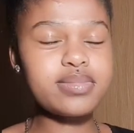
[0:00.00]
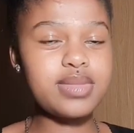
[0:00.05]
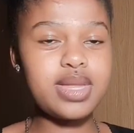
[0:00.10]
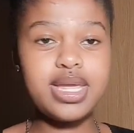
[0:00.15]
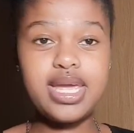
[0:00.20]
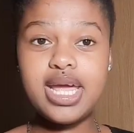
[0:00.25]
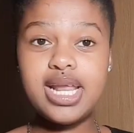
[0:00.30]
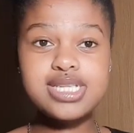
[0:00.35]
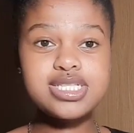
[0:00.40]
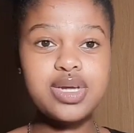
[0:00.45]

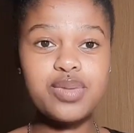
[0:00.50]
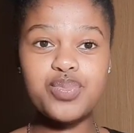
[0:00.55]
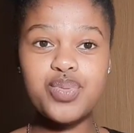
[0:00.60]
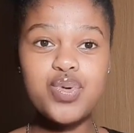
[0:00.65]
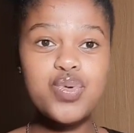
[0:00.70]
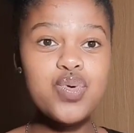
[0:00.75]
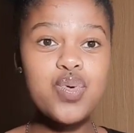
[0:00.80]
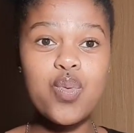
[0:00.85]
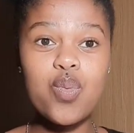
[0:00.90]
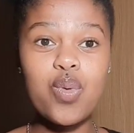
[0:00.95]
Get a
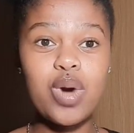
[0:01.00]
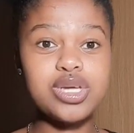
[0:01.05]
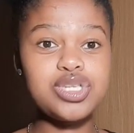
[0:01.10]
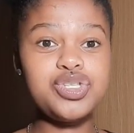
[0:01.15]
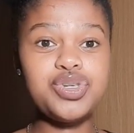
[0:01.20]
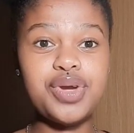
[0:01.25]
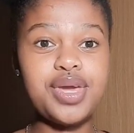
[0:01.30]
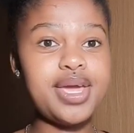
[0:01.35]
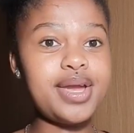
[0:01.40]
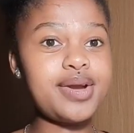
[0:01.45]
shampoo, wash
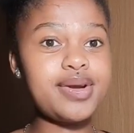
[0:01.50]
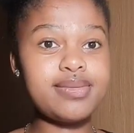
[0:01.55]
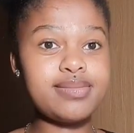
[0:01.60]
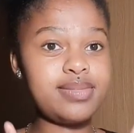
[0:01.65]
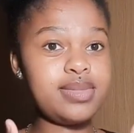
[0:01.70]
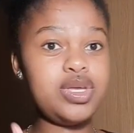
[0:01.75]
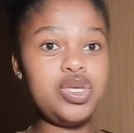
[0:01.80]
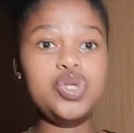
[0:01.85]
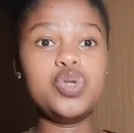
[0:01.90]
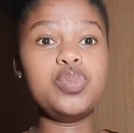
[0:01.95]
your hair,
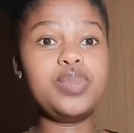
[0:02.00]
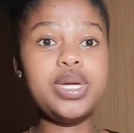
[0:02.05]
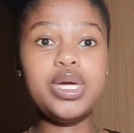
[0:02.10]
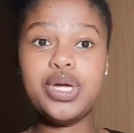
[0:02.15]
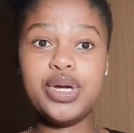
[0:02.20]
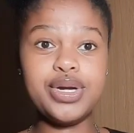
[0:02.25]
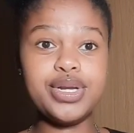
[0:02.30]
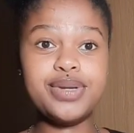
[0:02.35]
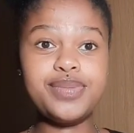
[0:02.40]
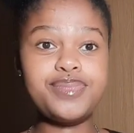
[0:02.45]
you'll be
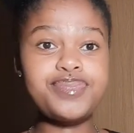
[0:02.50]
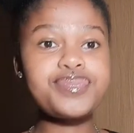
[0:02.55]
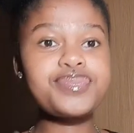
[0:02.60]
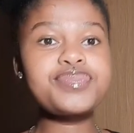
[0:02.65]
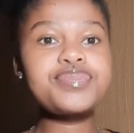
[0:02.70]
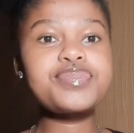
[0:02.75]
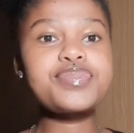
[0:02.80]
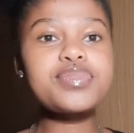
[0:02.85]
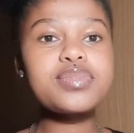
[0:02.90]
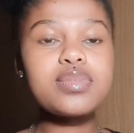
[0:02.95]
good.
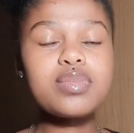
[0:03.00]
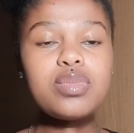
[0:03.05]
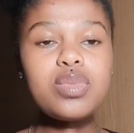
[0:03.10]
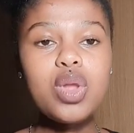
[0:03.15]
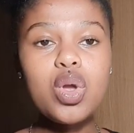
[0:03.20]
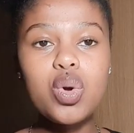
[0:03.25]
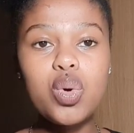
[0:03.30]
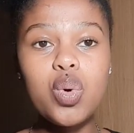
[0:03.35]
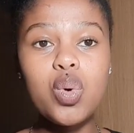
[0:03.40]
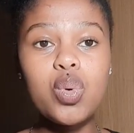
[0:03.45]

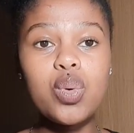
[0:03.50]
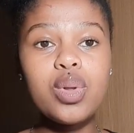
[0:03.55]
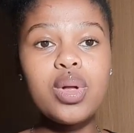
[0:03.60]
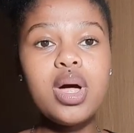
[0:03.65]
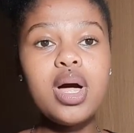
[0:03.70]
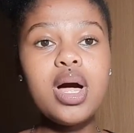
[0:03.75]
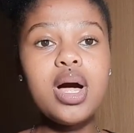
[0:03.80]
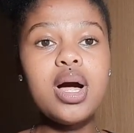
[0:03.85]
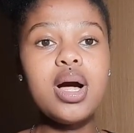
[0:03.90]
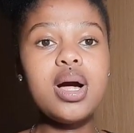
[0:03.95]
Cool.
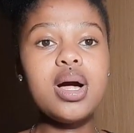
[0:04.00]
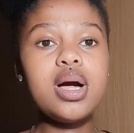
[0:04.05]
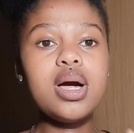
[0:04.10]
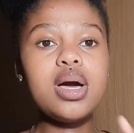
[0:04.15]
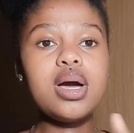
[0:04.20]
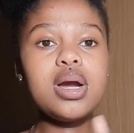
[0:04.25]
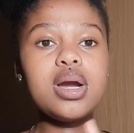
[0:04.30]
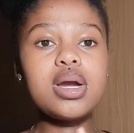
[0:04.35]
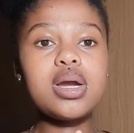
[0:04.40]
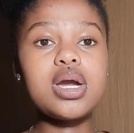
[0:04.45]

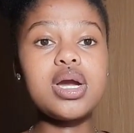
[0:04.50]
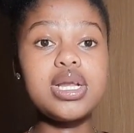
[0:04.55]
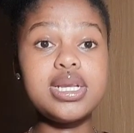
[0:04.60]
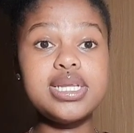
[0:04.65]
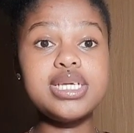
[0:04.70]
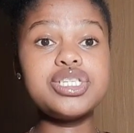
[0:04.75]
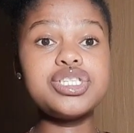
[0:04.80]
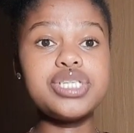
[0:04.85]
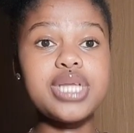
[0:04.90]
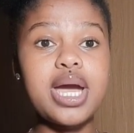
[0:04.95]

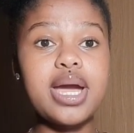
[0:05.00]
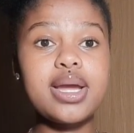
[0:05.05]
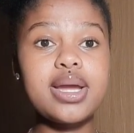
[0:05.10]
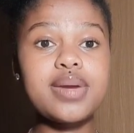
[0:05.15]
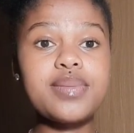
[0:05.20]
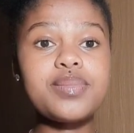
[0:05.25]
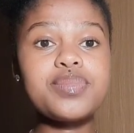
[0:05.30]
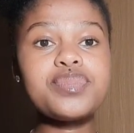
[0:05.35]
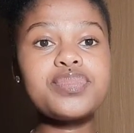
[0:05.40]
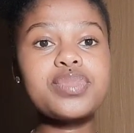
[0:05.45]
Conditioner.
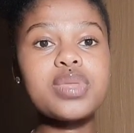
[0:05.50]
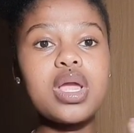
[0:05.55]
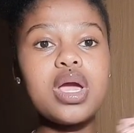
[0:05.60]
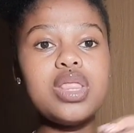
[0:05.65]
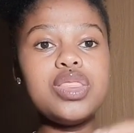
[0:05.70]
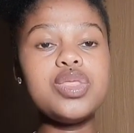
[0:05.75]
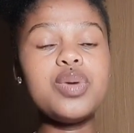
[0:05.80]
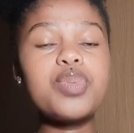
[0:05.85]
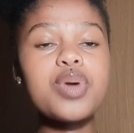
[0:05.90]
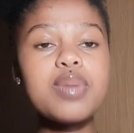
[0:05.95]

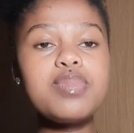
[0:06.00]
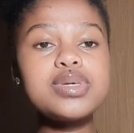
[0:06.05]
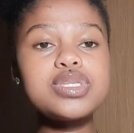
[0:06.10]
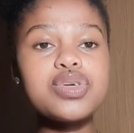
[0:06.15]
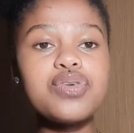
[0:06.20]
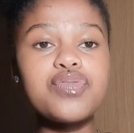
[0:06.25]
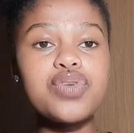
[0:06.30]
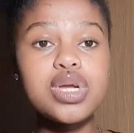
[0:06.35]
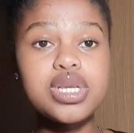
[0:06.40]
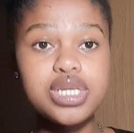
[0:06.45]
The purpose
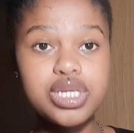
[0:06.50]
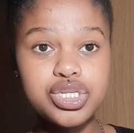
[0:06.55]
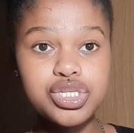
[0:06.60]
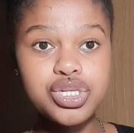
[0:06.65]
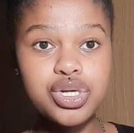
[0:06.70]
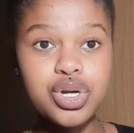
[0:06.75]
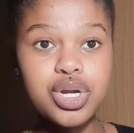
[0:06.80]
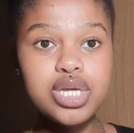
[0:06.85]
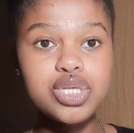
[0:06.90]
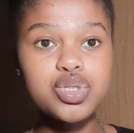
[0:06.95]
of
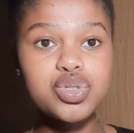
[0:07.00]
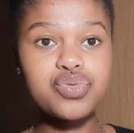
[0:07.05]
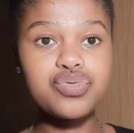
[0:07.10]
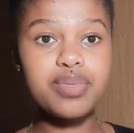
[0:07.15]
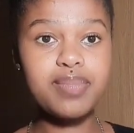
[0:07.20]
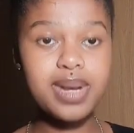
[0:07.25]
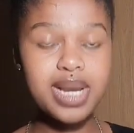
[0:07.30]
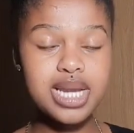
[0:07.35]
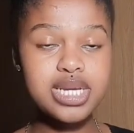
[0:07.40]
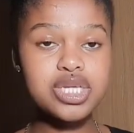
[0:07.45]
conditioner is to
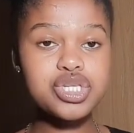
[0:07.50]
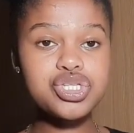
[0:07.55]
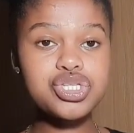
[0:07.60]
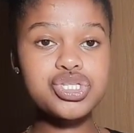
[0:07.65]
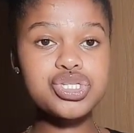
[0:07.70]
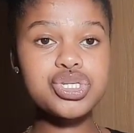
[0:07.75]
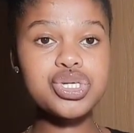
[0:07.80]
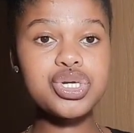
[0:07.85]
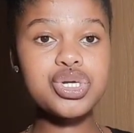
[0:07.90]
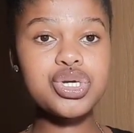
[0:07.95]

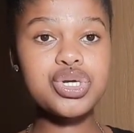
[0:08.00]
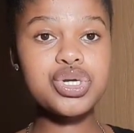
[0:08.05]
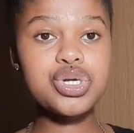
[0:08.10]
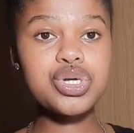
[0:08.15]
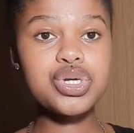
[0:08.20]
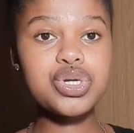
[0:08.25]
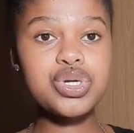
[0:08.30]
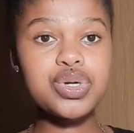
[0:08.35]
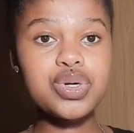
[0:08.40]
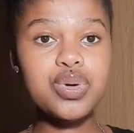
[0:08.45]
replenish
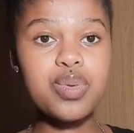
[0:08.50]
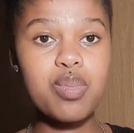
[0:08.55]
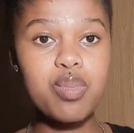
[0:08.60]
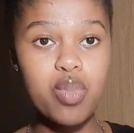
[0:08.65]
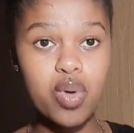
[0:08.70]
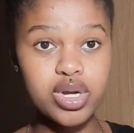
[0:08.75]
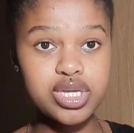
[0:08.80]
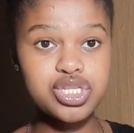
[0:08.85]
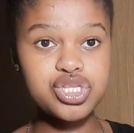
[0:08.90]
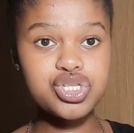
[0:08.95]

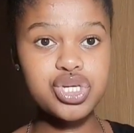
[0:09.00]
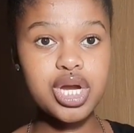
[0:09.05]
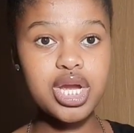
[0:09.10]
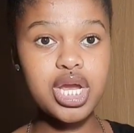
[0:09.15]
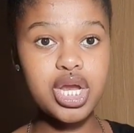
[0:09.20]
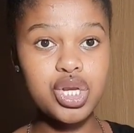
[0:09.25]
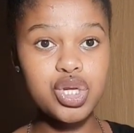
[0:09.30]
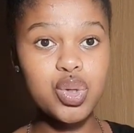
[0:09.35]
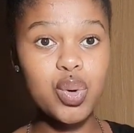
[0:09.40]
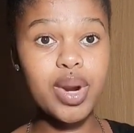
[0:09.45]
moisture
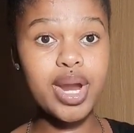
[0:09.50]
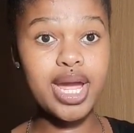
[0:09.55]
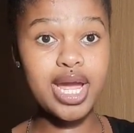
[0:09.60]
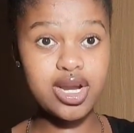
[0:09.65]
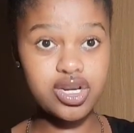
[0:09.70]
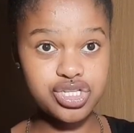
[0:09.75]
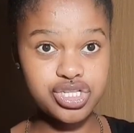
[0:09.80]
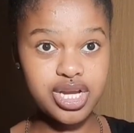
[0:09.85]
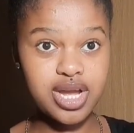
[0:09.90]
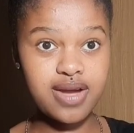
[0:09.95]
in your
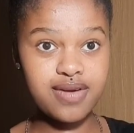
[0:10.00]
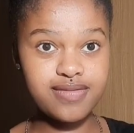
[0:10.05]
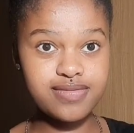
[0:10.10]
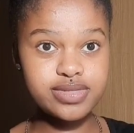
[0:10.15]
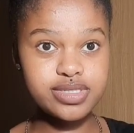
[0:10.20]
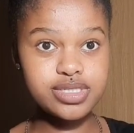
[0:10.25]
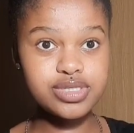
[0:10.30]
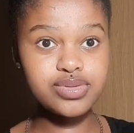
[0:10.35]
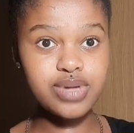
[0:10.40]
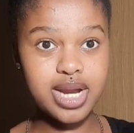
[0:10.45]
hair
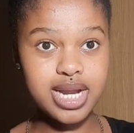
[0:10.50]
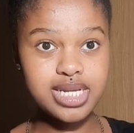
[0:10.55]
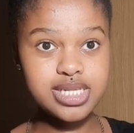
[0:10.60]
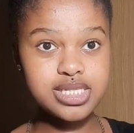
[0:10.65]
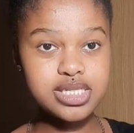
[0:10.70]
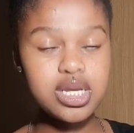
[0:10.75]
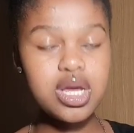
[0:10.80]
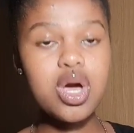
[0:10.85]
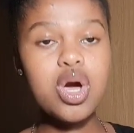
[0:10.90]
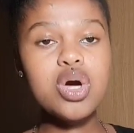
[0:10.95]
shaft, right?
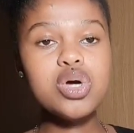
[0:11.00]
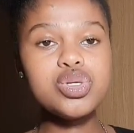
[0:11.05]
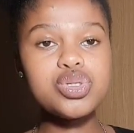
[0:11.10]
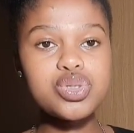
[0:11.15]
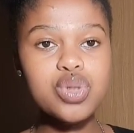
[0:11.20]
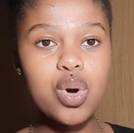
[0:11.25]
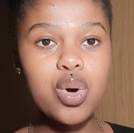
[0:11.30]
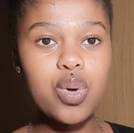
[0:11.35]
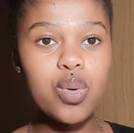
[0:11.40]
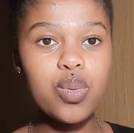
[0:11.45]

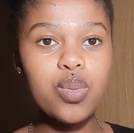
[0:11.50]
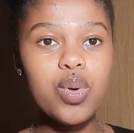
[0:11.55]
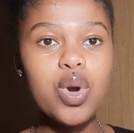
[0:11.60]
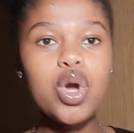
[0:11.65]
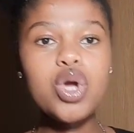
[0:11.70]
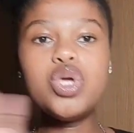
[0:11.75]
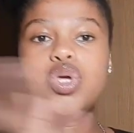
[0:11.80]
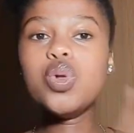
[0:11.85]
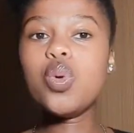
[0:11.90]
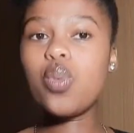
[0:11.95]
So
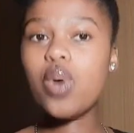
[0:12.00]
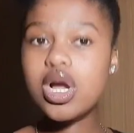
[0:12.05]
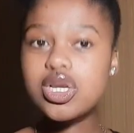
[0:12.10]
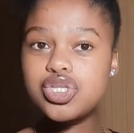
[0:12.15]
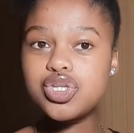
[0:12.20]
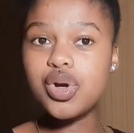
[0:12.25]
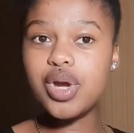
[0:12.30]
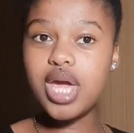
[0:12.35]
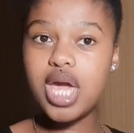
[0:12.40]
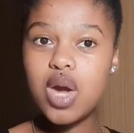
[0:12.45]
you wash
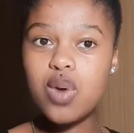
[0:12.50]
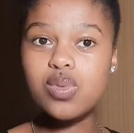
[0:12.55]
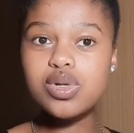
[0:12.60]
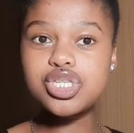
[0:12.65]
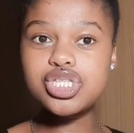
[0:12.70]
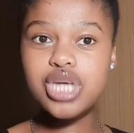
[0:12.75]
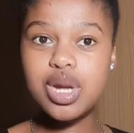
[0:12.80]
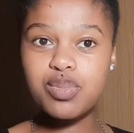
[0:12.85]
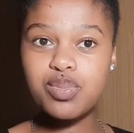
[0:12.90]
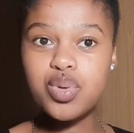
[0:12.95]
your hair with
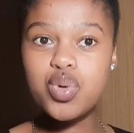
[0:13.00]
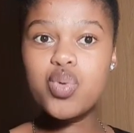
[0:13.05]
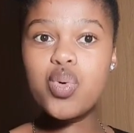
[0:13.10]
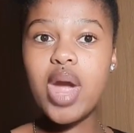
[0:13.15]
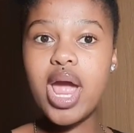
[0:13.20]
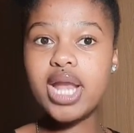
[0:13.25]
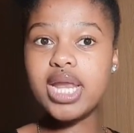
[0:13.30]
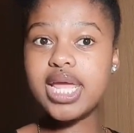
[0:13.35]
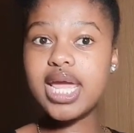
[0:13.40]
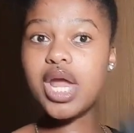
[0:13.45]
shampoo
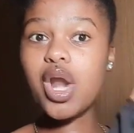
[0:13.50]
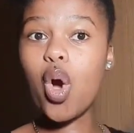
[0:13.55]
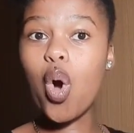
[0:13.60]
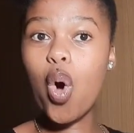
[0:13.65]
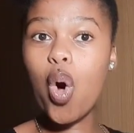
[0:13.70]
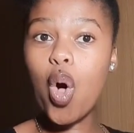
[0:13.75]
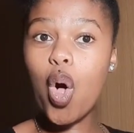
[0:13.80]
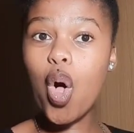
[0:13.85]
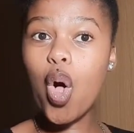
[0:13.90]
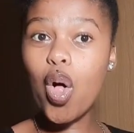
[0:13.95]
and get
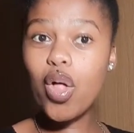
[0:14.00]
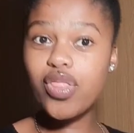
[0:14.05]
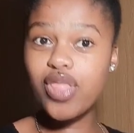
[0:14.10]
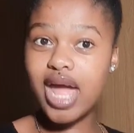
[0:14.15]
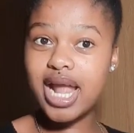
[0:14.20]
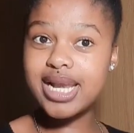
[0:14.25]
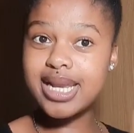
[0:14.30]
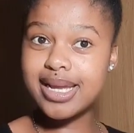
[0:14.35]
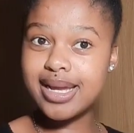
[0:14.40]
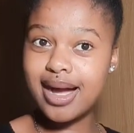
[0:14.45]
all
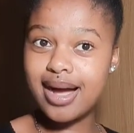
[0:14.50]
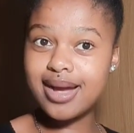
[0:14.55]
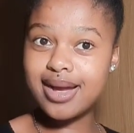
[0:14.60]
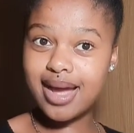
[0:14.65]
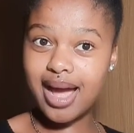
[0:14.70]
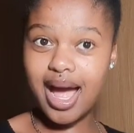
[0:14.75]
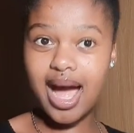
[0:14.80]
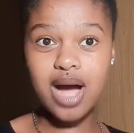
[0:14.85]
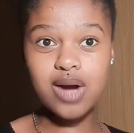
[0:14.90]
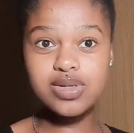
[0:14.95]
that gunk
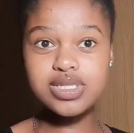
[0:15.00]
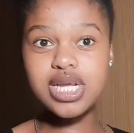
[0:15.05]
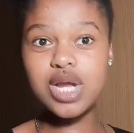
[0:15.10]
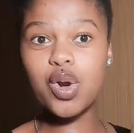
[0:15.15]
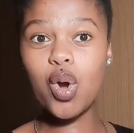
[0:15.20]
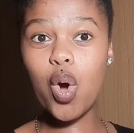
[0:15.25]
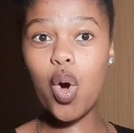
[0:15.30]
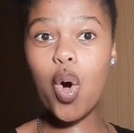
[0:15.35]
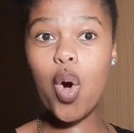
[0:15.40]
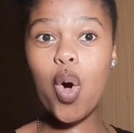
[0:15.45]
out and
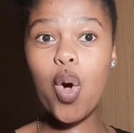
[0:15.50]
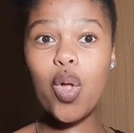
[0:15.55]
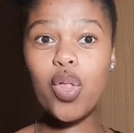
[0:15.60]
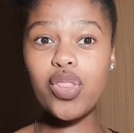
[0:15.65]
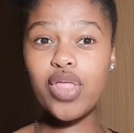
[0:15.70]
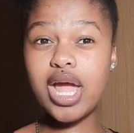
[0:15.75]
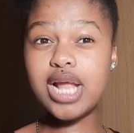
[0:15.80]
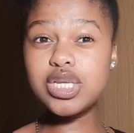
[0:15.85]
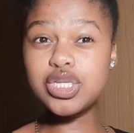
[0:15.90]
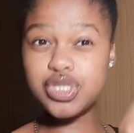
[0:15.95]
all
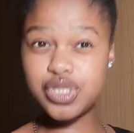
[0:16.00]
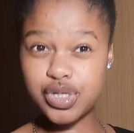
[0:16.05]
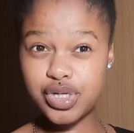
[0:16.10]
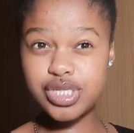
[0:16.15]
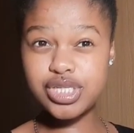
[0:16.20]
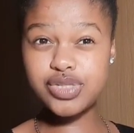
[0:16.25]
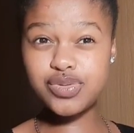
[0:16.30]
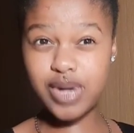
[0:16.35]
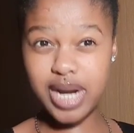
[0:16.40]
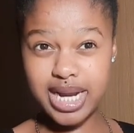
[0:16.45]
that
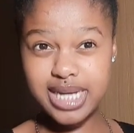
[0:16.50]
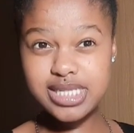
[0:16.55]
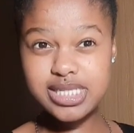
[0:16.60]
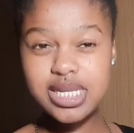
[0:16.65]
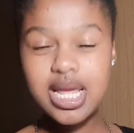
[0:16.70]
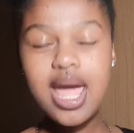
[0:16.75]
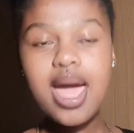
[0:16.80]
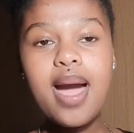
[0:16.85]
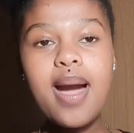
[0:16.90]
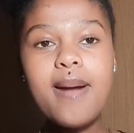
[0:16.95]
dirt, right?
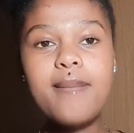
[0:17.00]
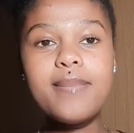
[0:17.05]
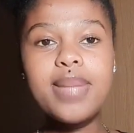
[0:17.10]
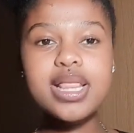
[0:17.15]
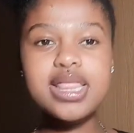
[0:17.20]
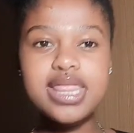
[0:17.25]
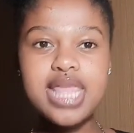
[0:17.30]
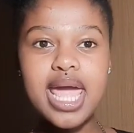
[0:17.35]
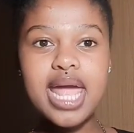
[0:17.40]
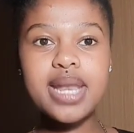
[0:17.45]

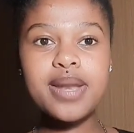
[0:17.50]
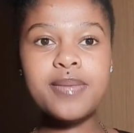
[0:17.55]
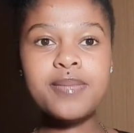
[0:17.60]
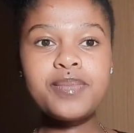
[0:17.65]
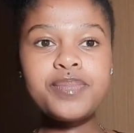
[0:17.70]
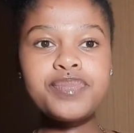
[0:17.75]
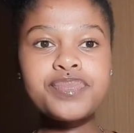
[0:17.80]
But then